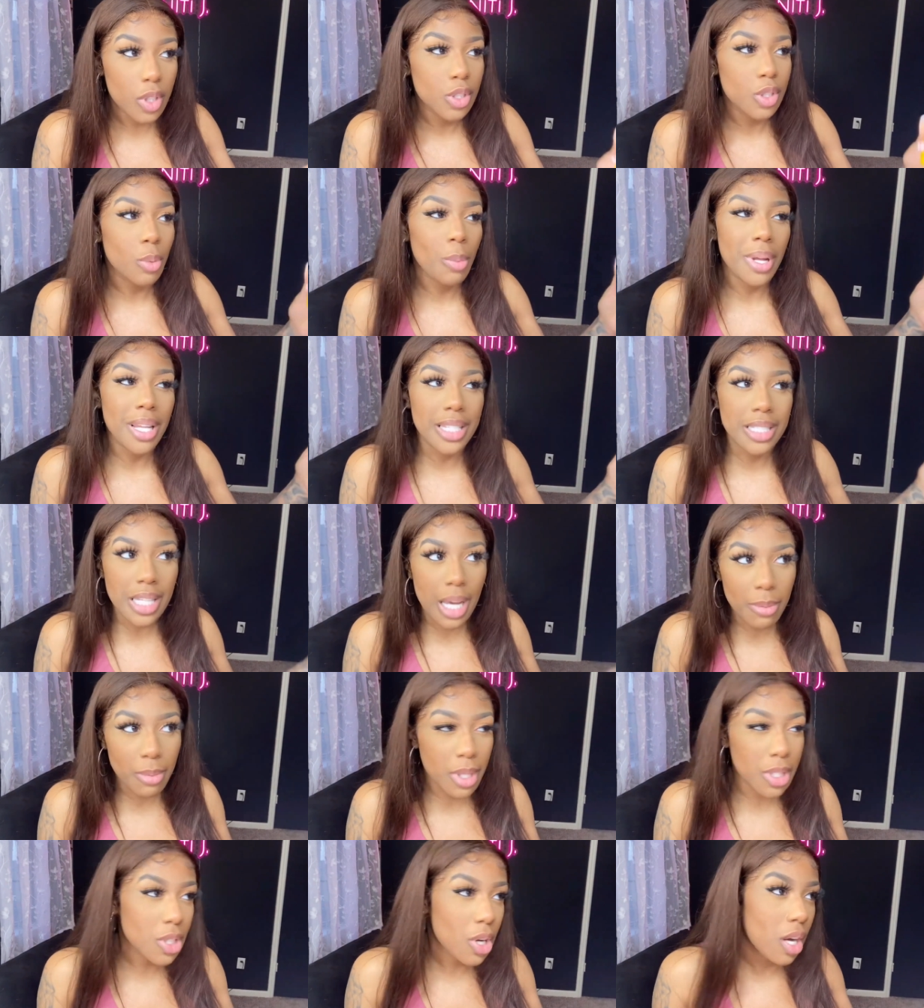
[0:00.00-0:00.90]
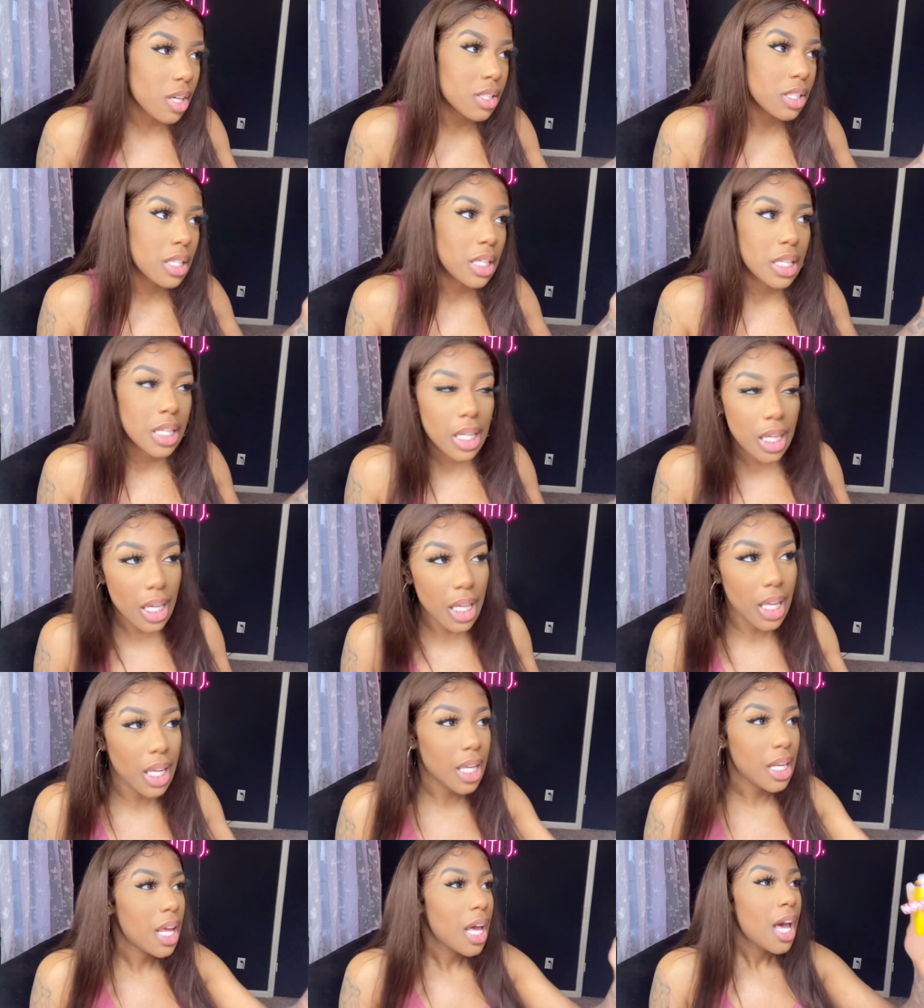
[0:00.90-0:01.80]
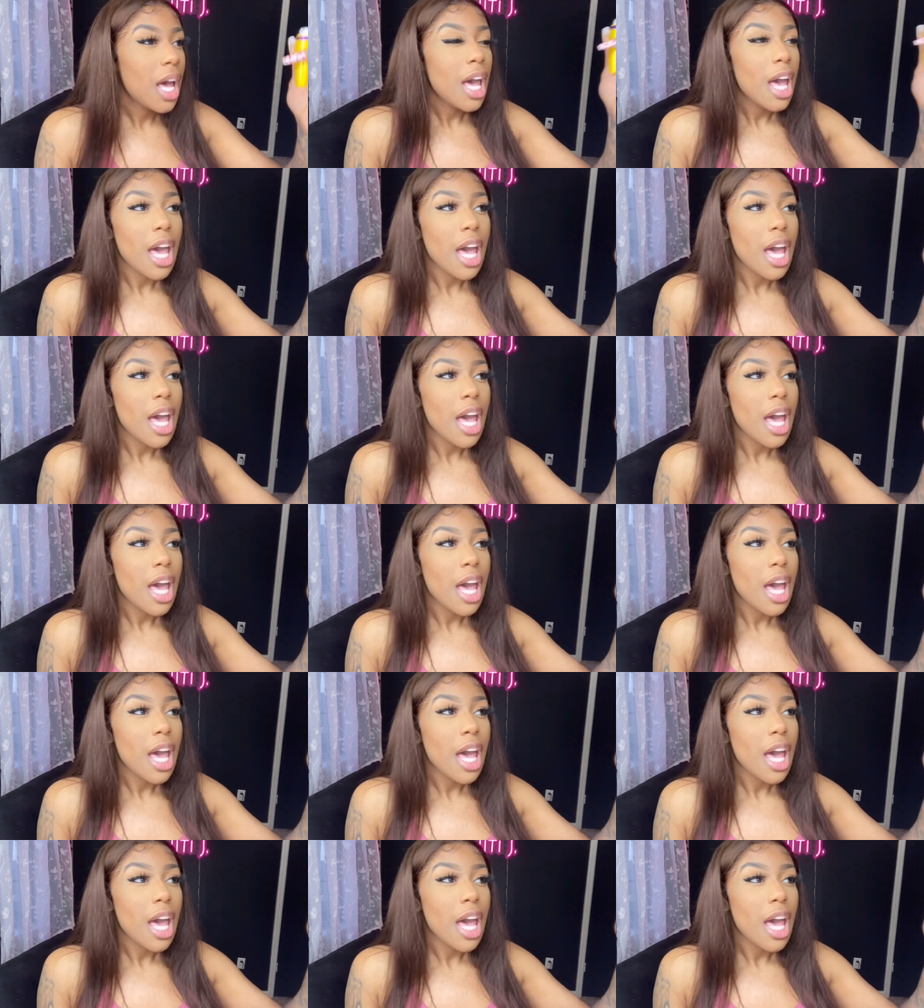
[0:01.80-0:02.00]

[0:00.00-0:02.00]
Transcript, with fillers: So by the time they charged it again,